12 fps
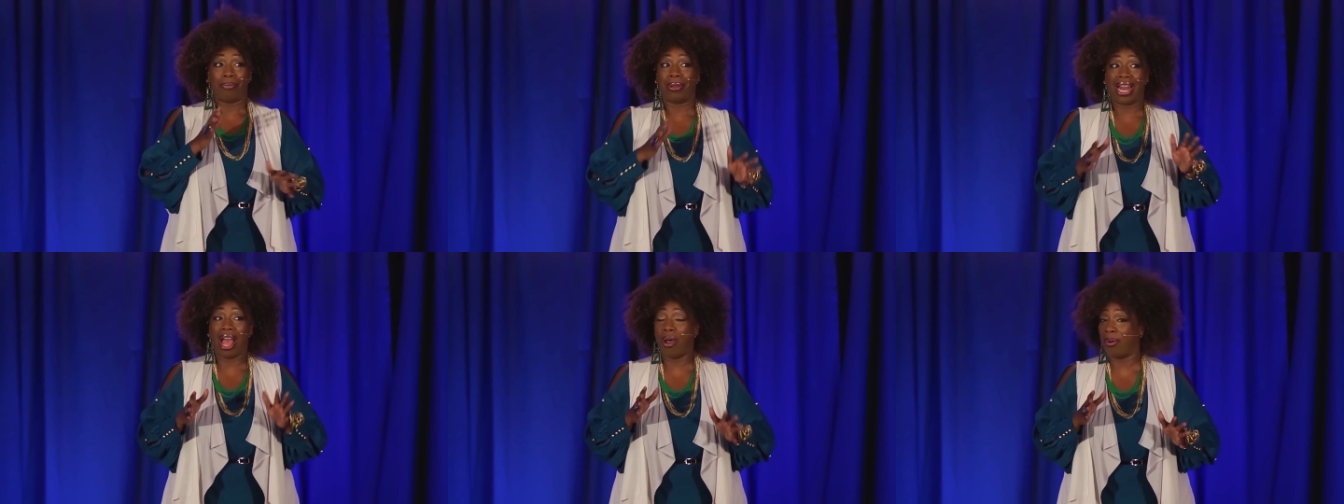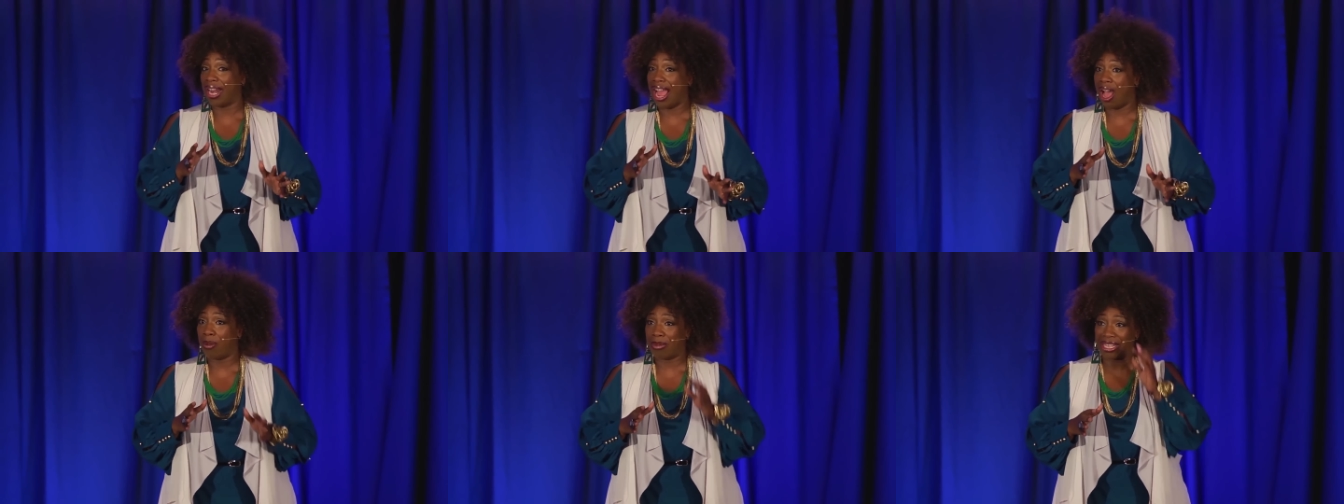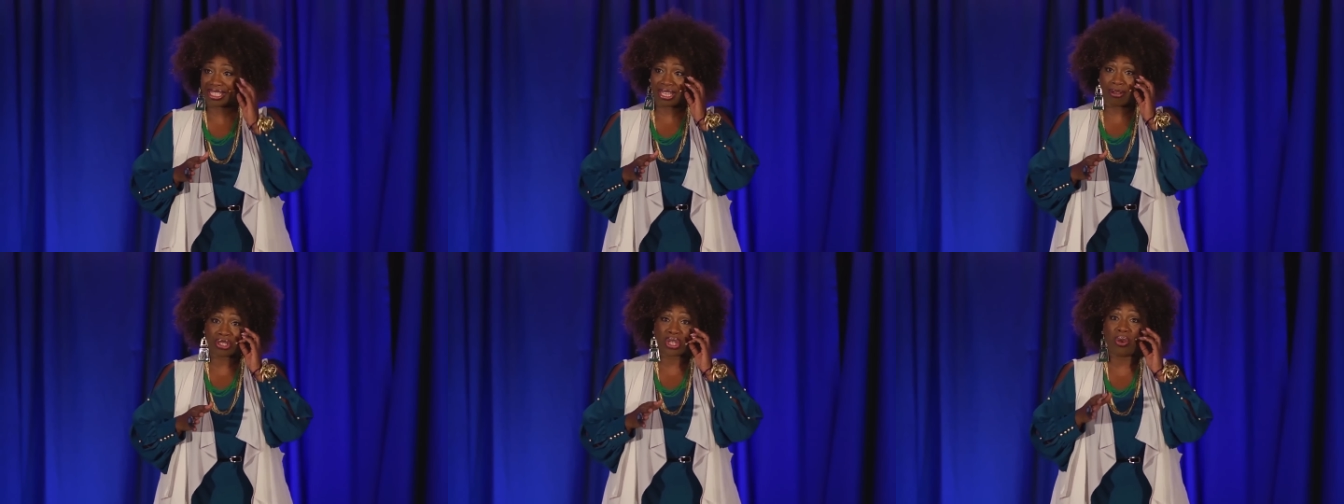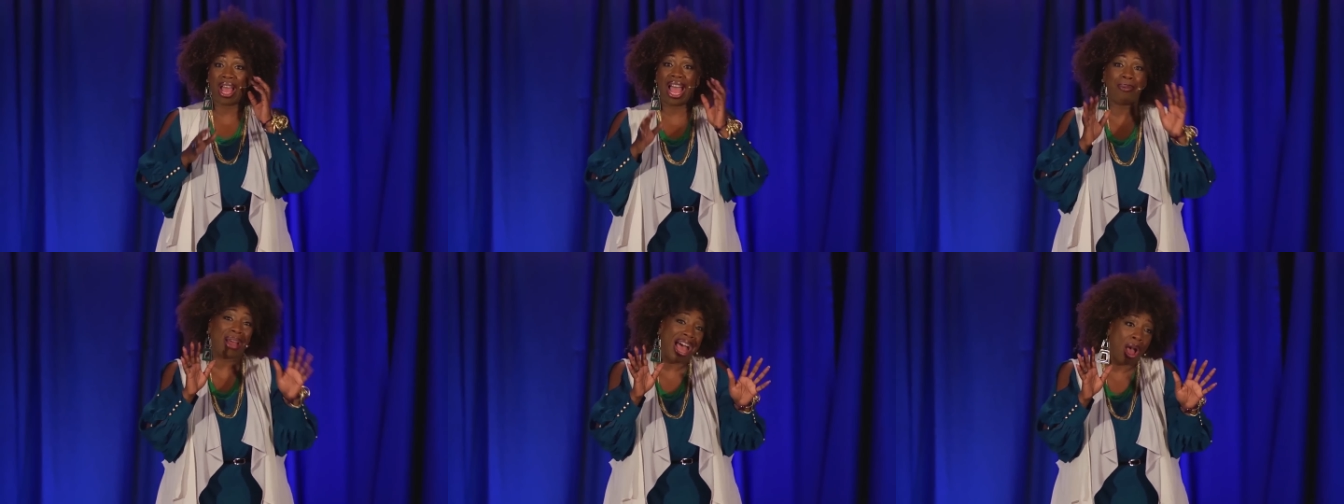But I don't want to out myself, so
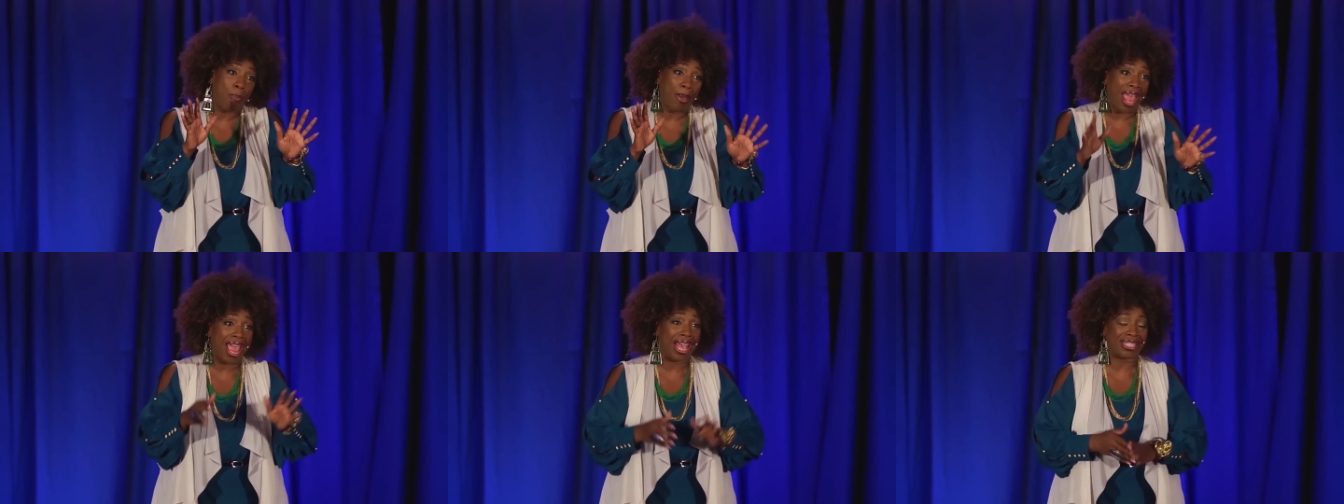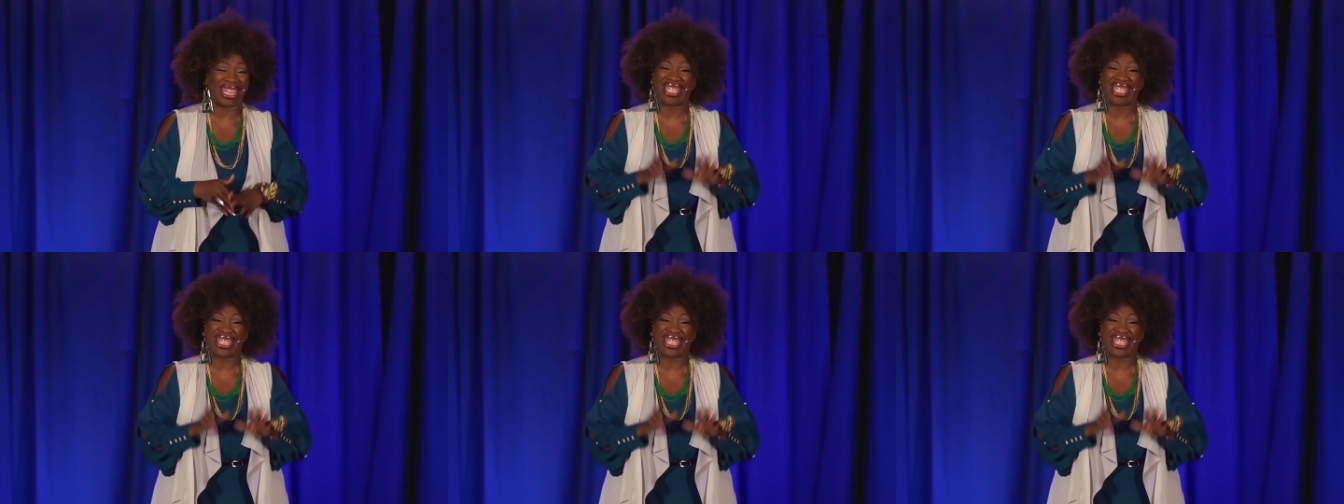I'm, I'll pass.